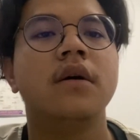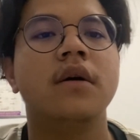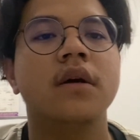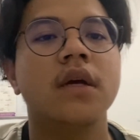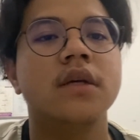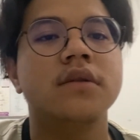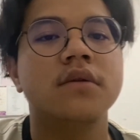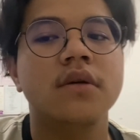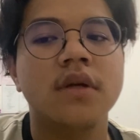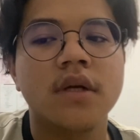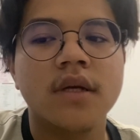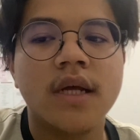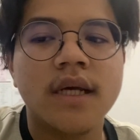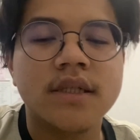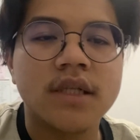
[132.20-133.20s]
Okay, so the
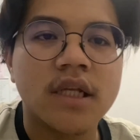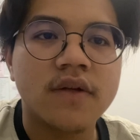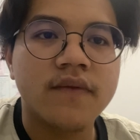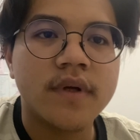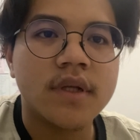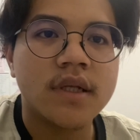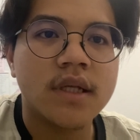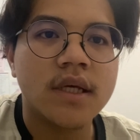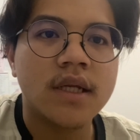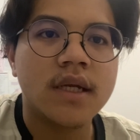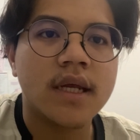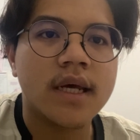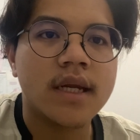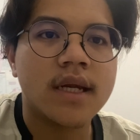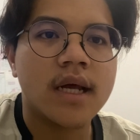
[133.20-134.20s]
next activity
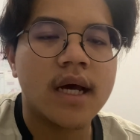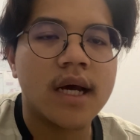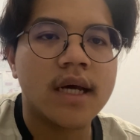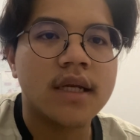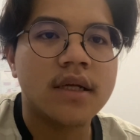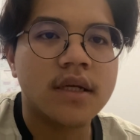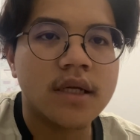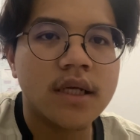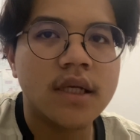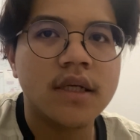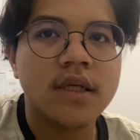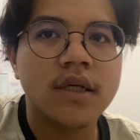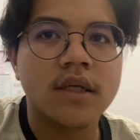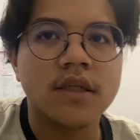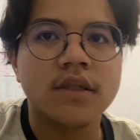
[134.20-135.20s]
that I did
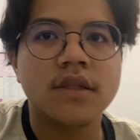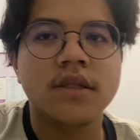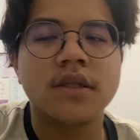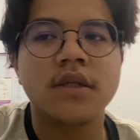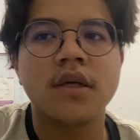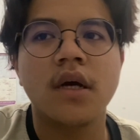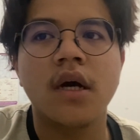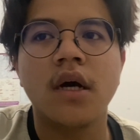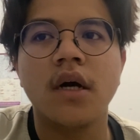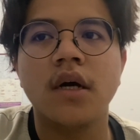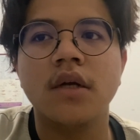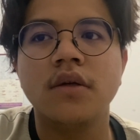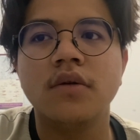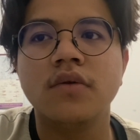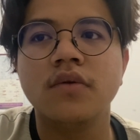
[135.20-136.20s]
is
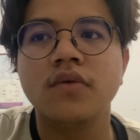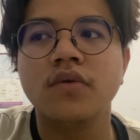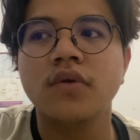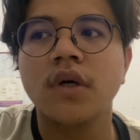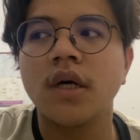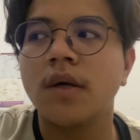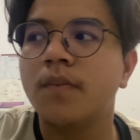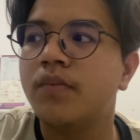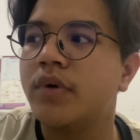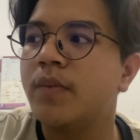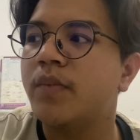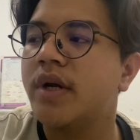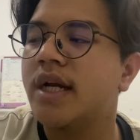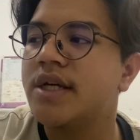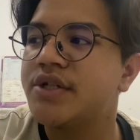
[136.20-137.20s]
do a
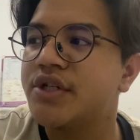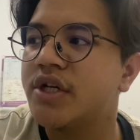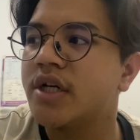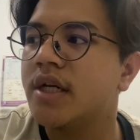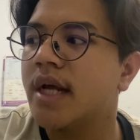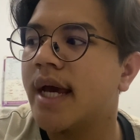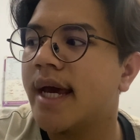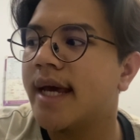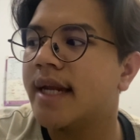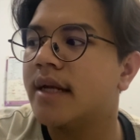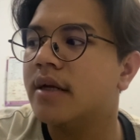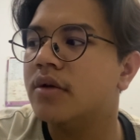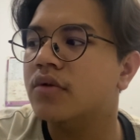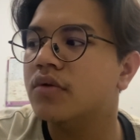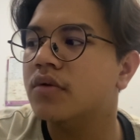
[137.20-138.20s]
preparation
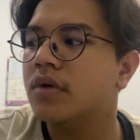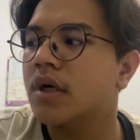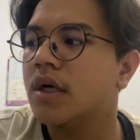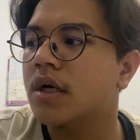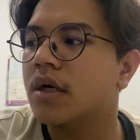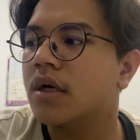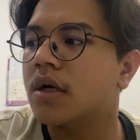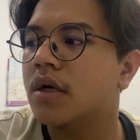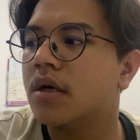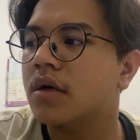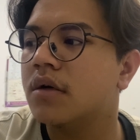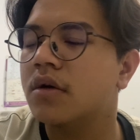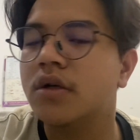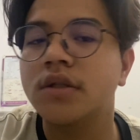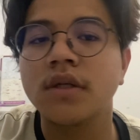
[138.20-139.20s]
and do a
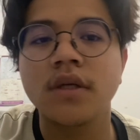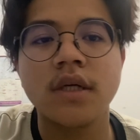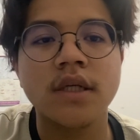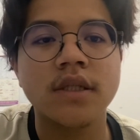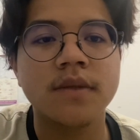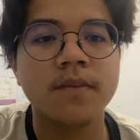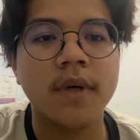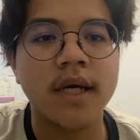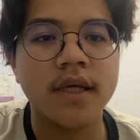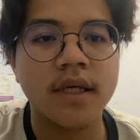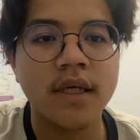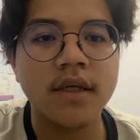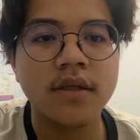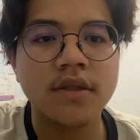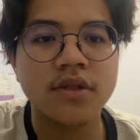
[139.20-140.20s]
groceries
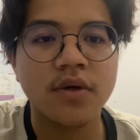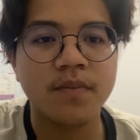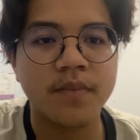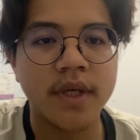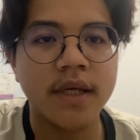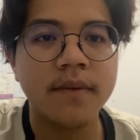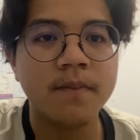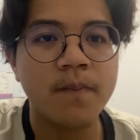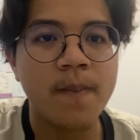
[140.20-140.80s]
buying, shopping,